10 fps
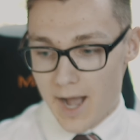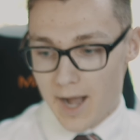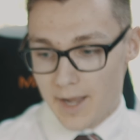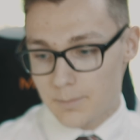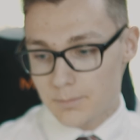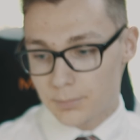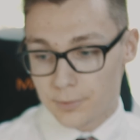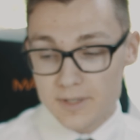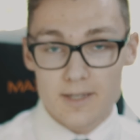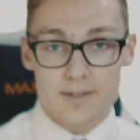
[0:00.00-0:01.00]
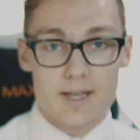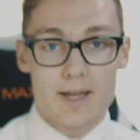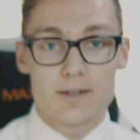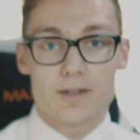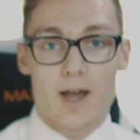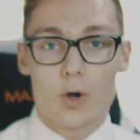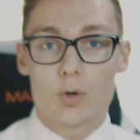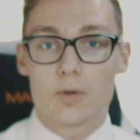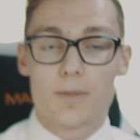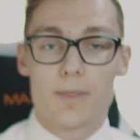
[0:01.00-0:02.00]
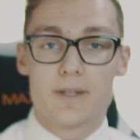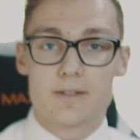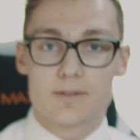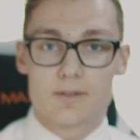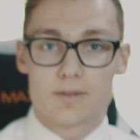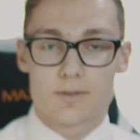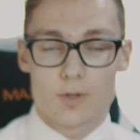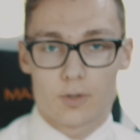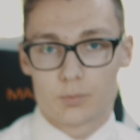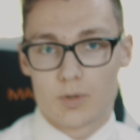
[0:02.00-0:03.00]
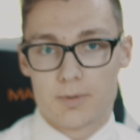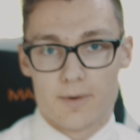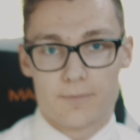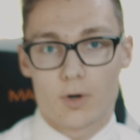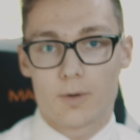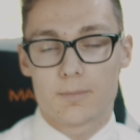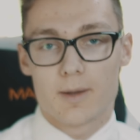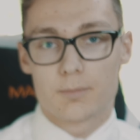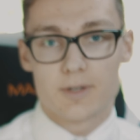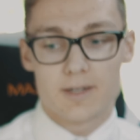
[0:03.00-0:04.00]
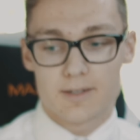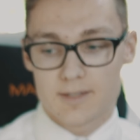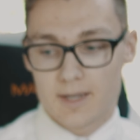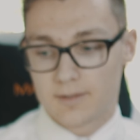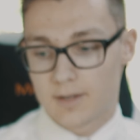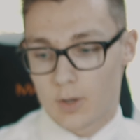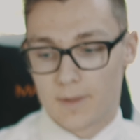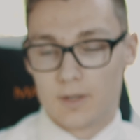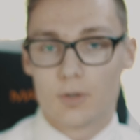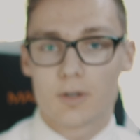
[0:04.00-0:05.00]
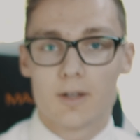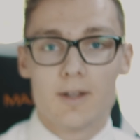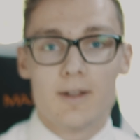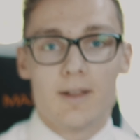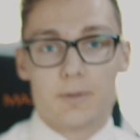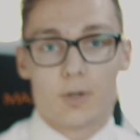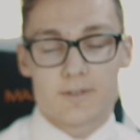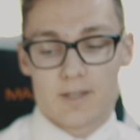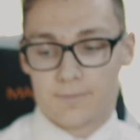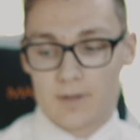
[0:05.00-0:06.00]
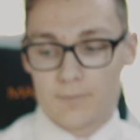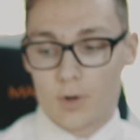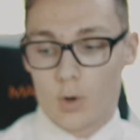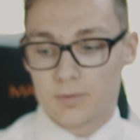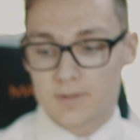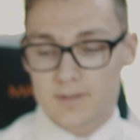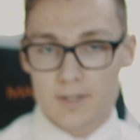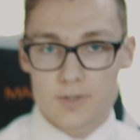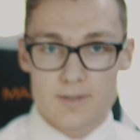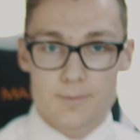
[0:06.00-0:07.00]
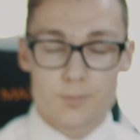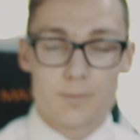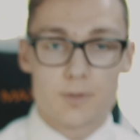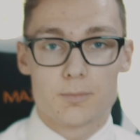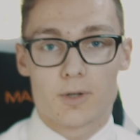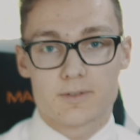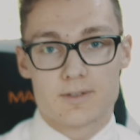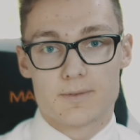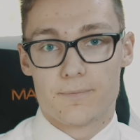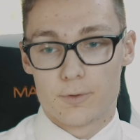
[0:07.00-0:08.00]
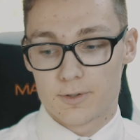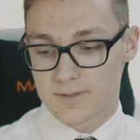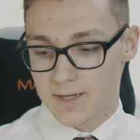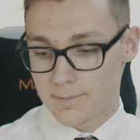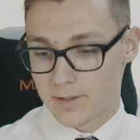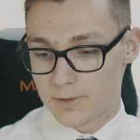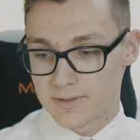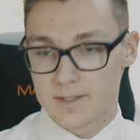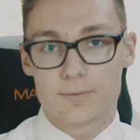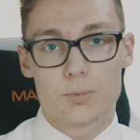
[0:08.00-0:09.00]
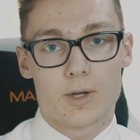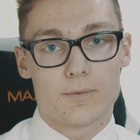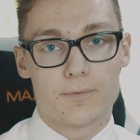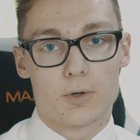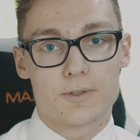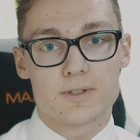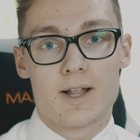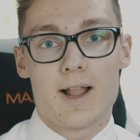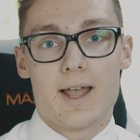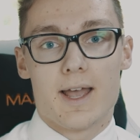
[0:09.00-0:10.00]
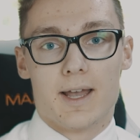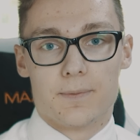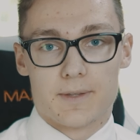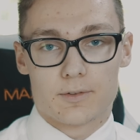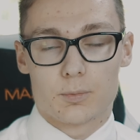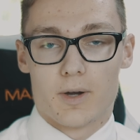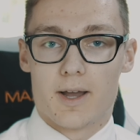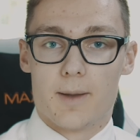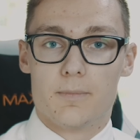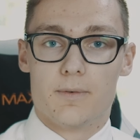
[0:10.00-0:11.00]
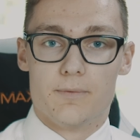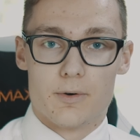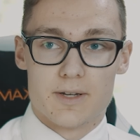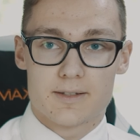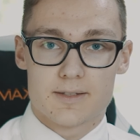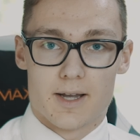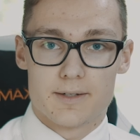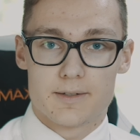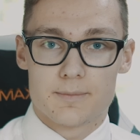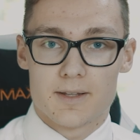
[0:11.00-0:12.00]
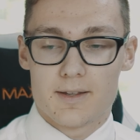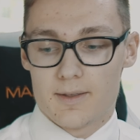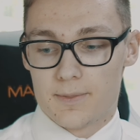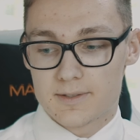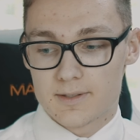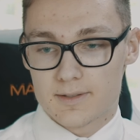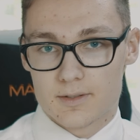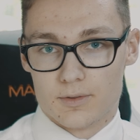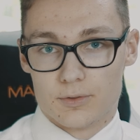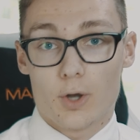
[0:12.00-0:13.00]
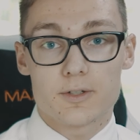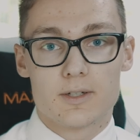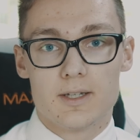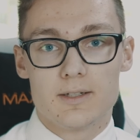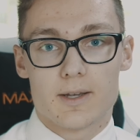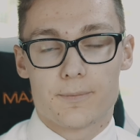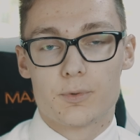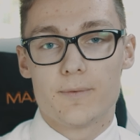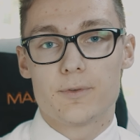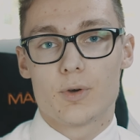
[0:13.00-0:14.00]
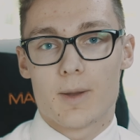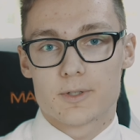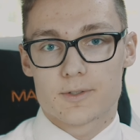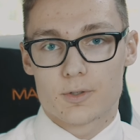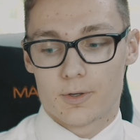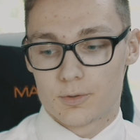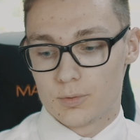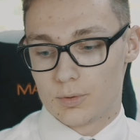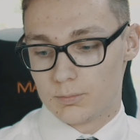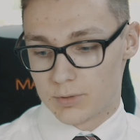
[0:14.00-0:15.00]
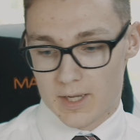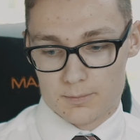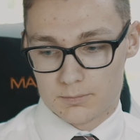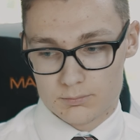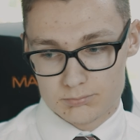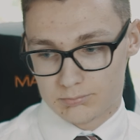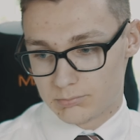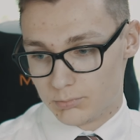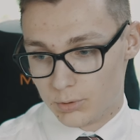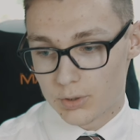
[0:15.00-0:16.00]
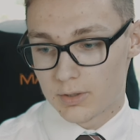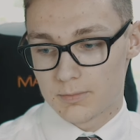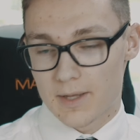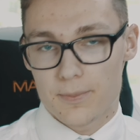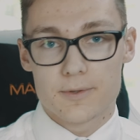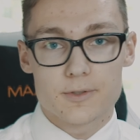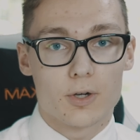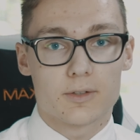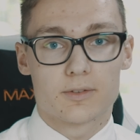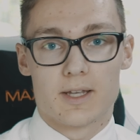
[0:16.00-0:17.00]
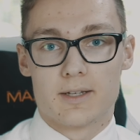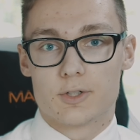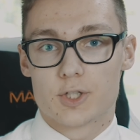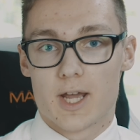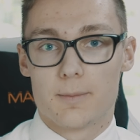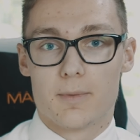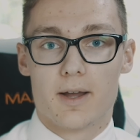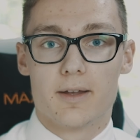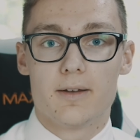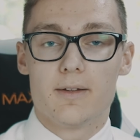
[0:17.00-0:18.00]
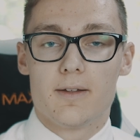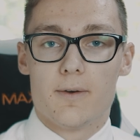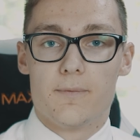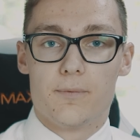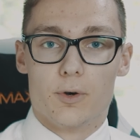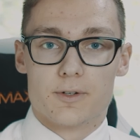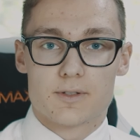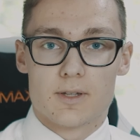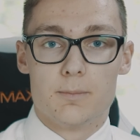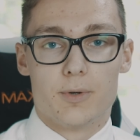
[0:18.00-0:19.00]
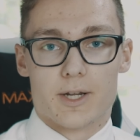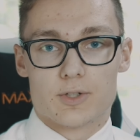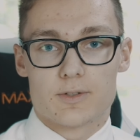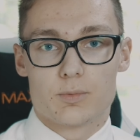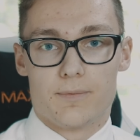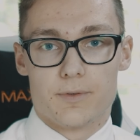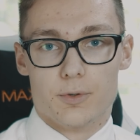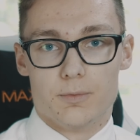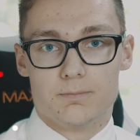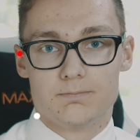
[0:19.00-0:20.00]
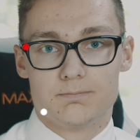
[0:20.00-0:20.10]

I'm pretty excited how these socks will perform. I'm pretty excited how they look, because I have never opened such a subscription box. It's the first time I received one of those, and that's why I'm very excited. This is not an in-depth review. I'm just going to look at the socks and share my first impressions with you.